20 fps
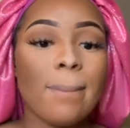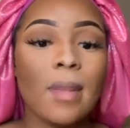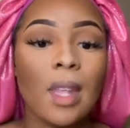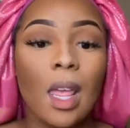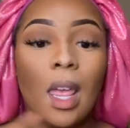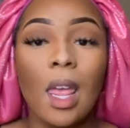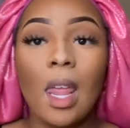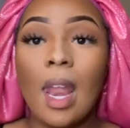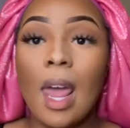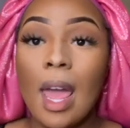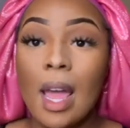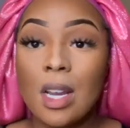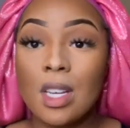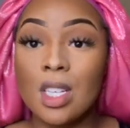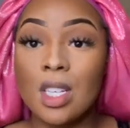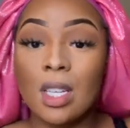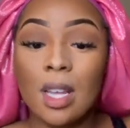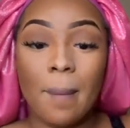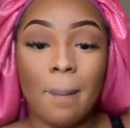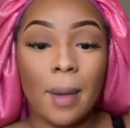And
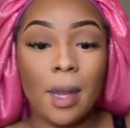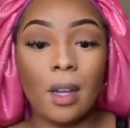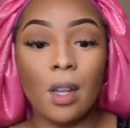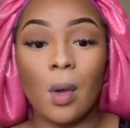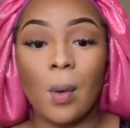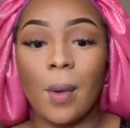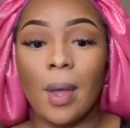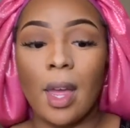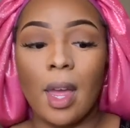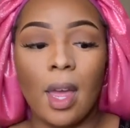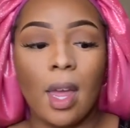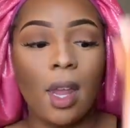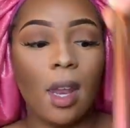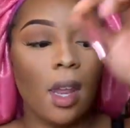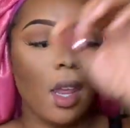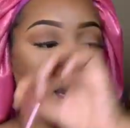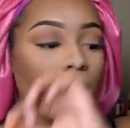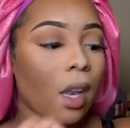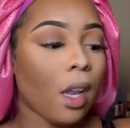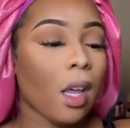actually, I'm about to go ahead
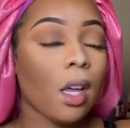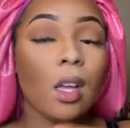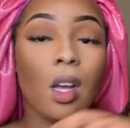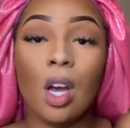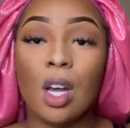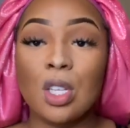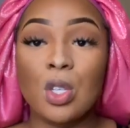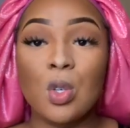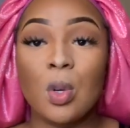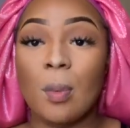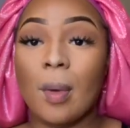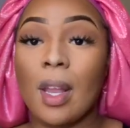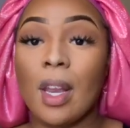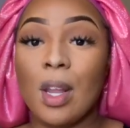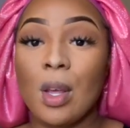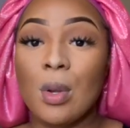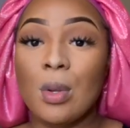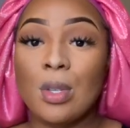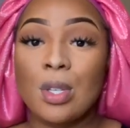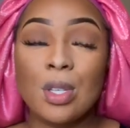and contour my
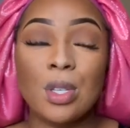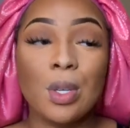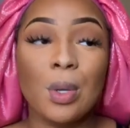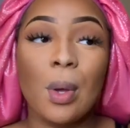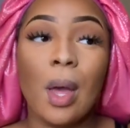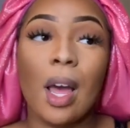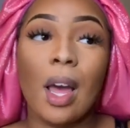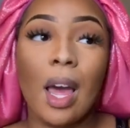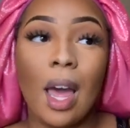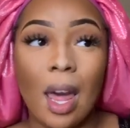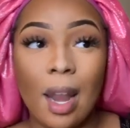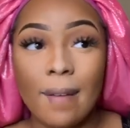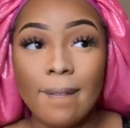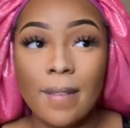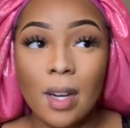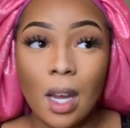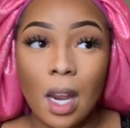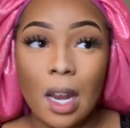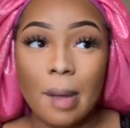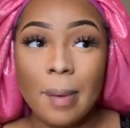nose too. I kind of
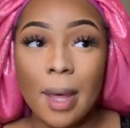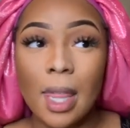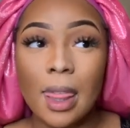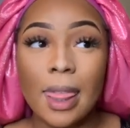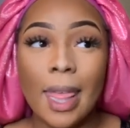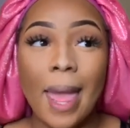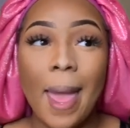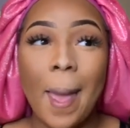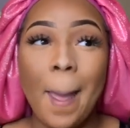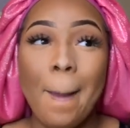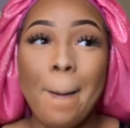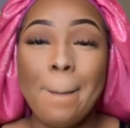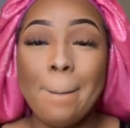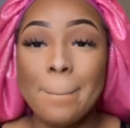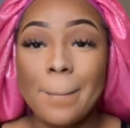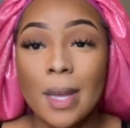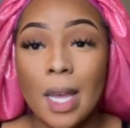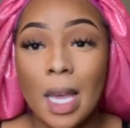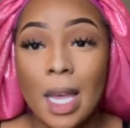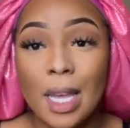forgot about that, but